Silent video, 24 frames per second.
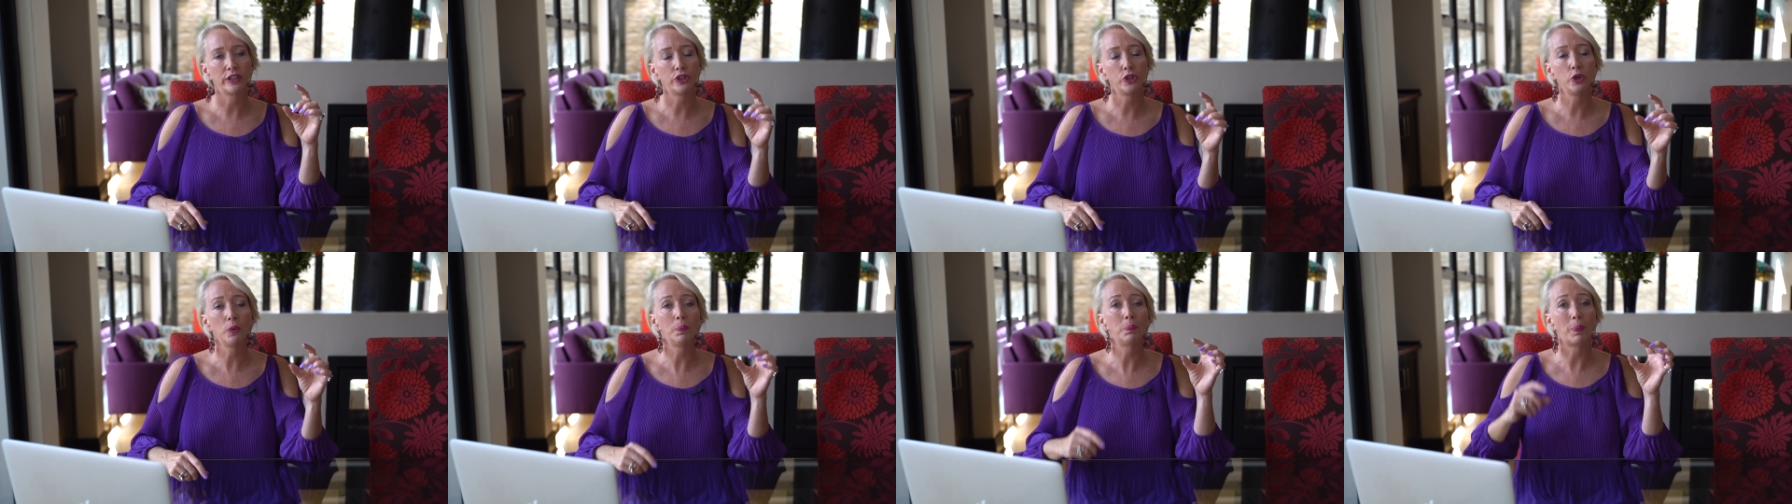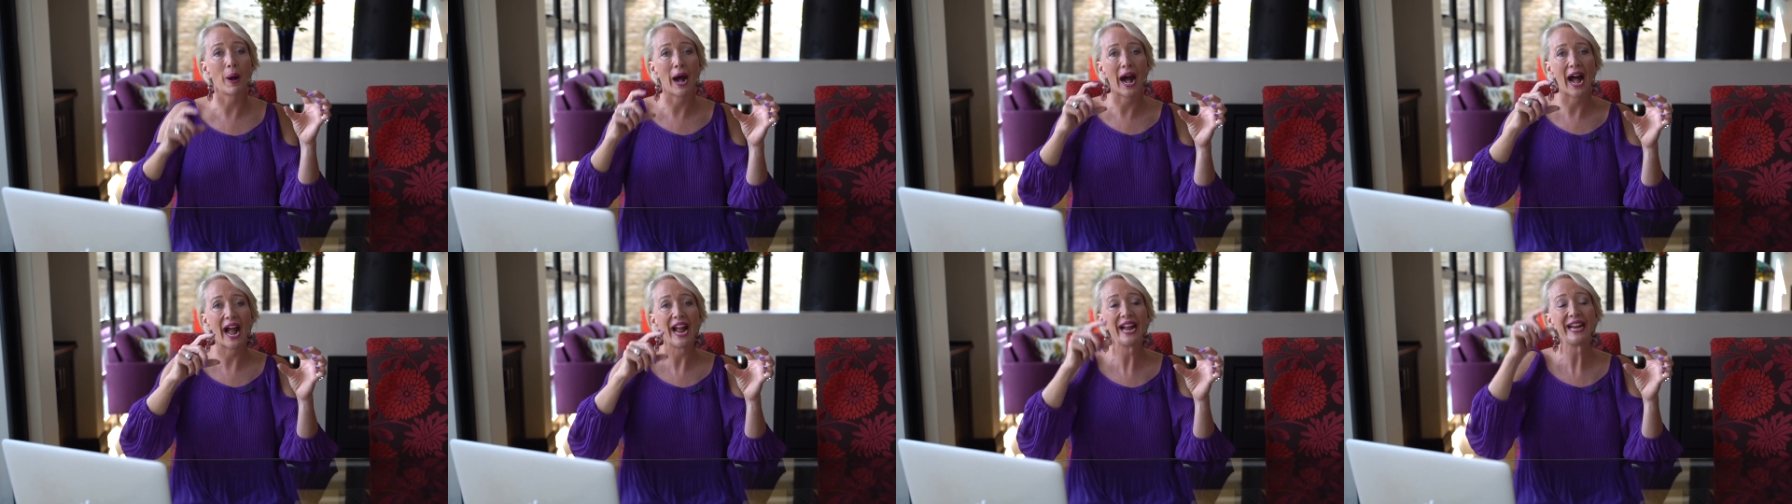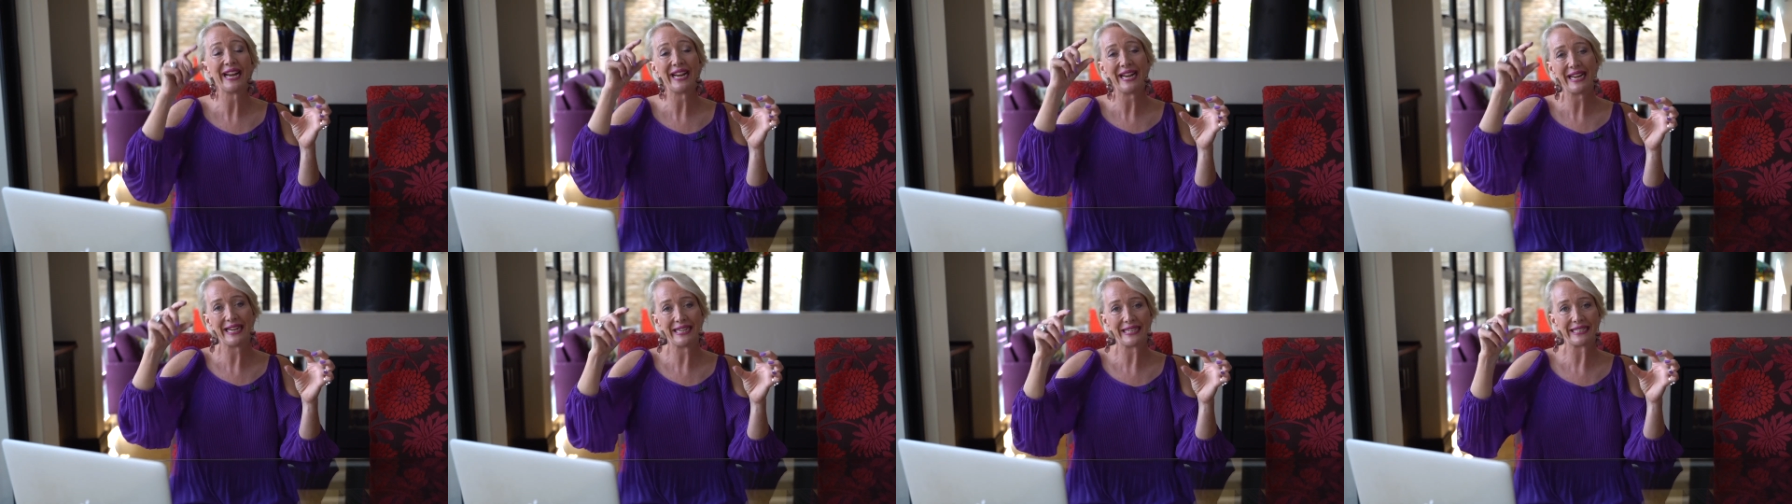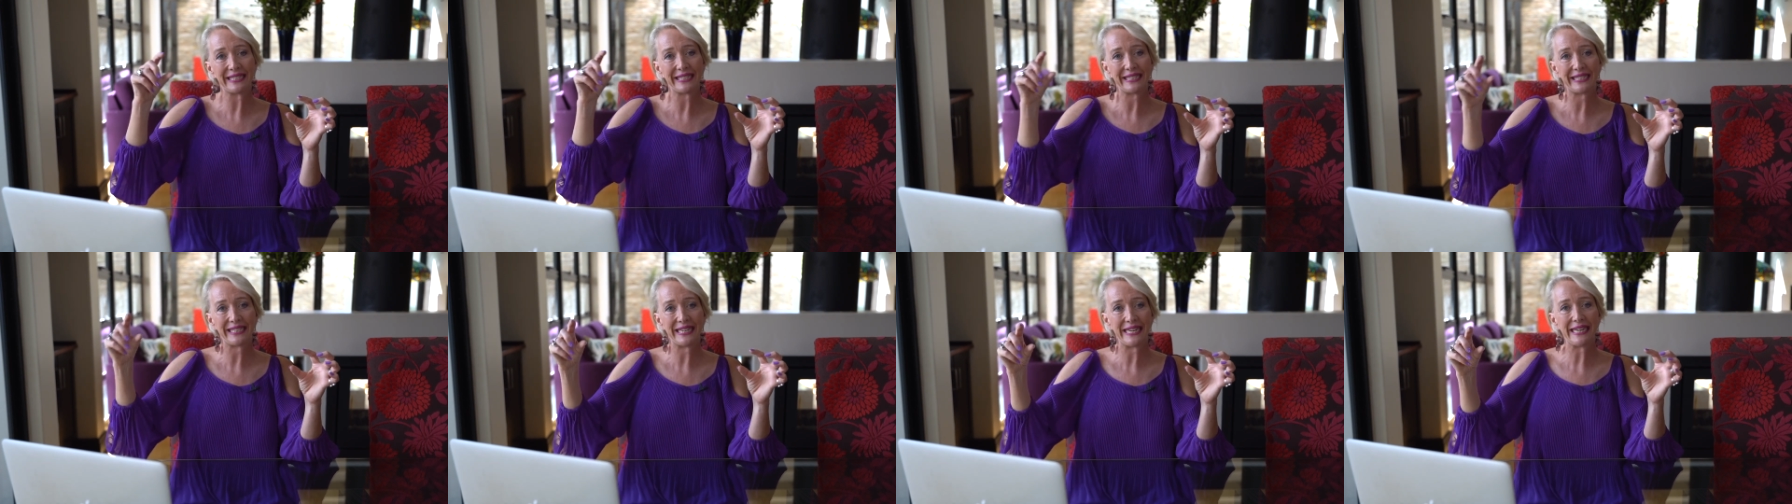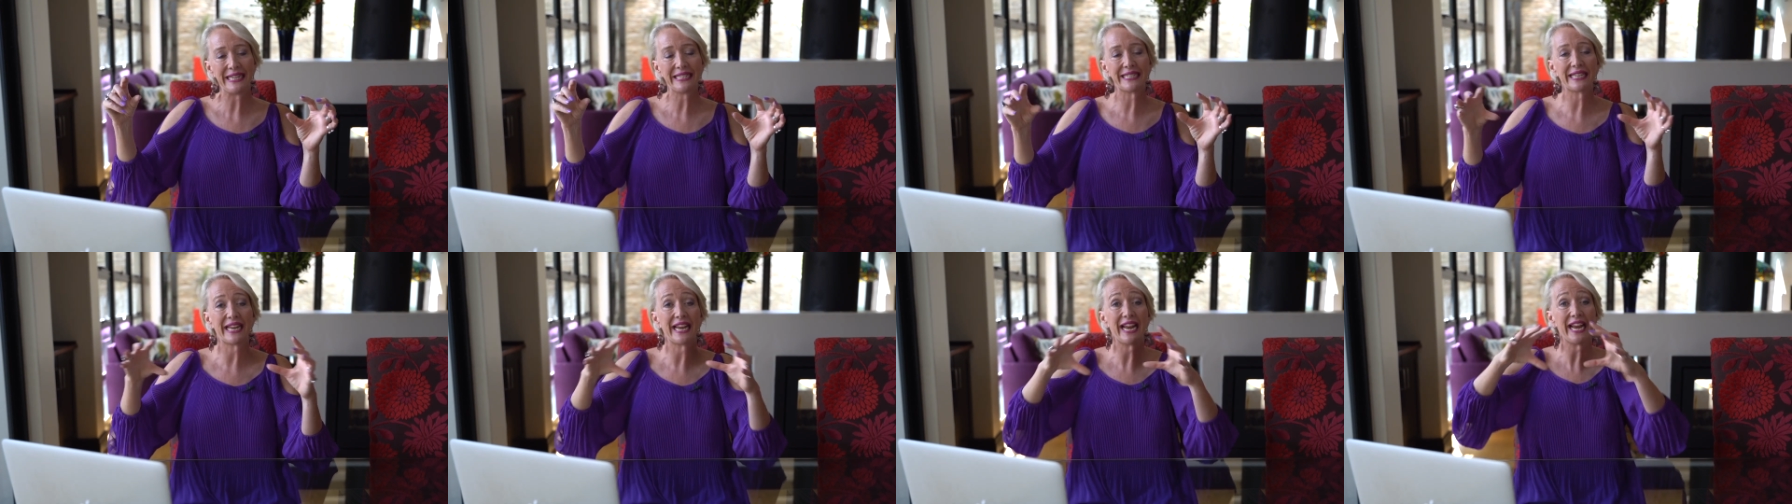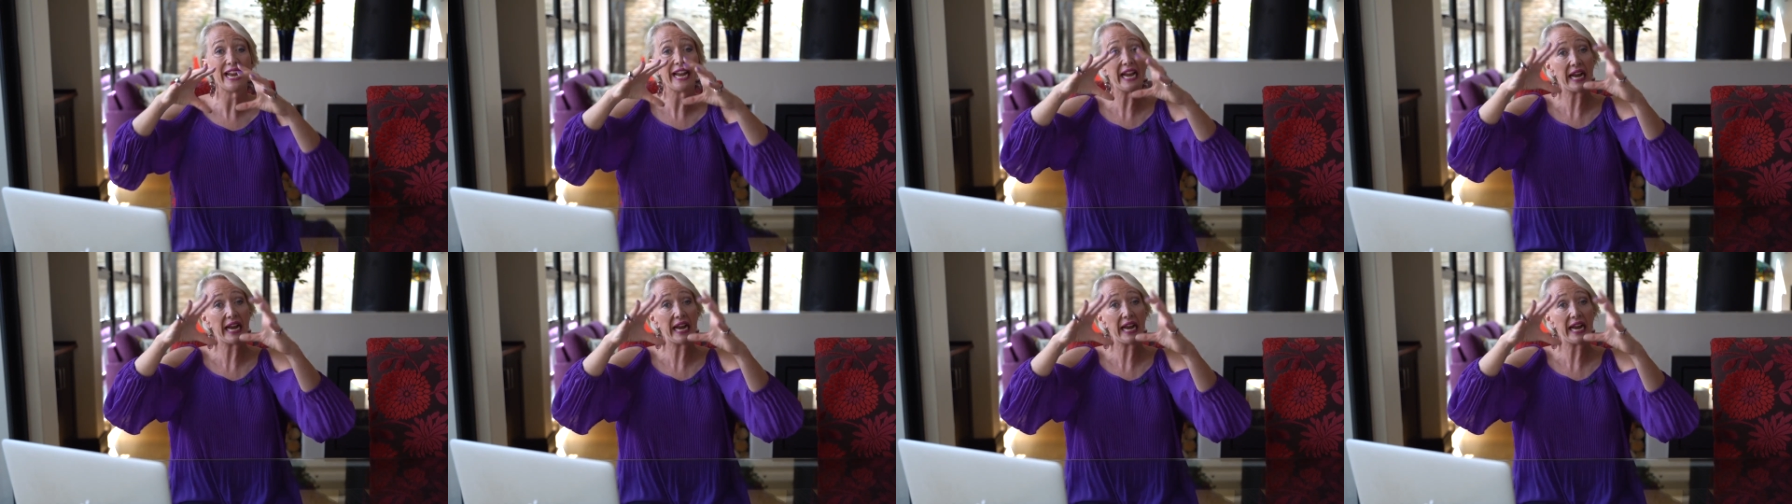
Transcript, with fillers: that you buy indices